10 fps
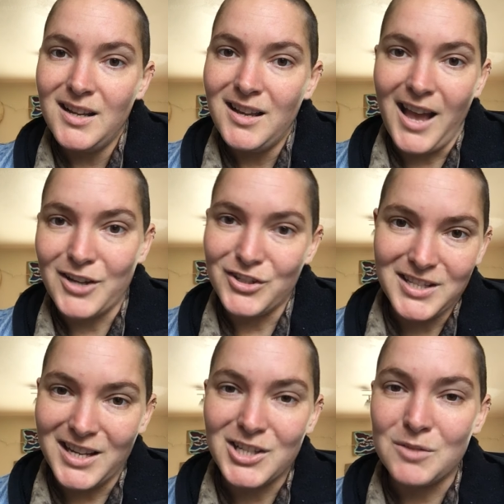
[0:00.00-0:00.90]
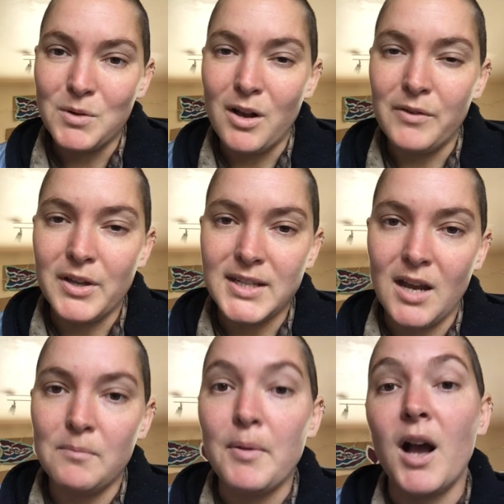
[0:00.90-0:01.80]
ashes, ashes, we all fall
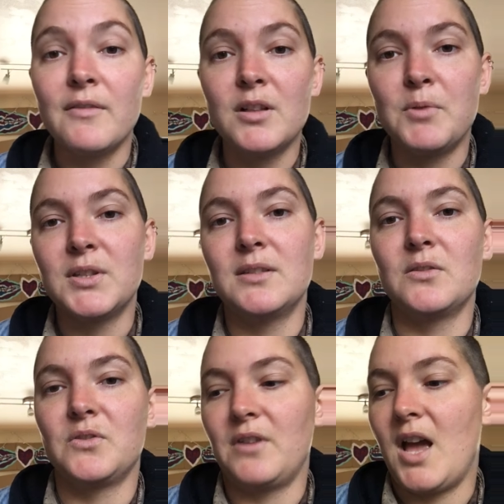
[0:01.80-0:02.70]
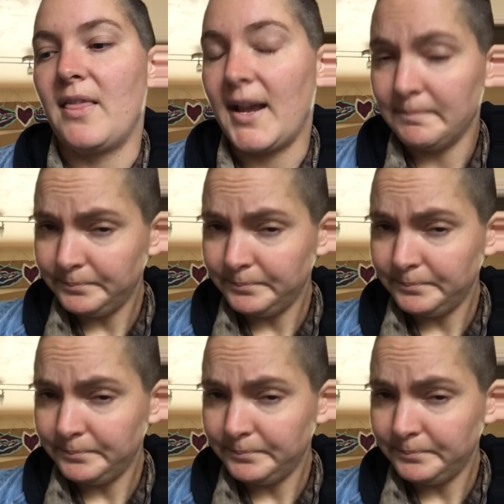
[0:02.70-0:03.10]
down. Pocket full of posies was around like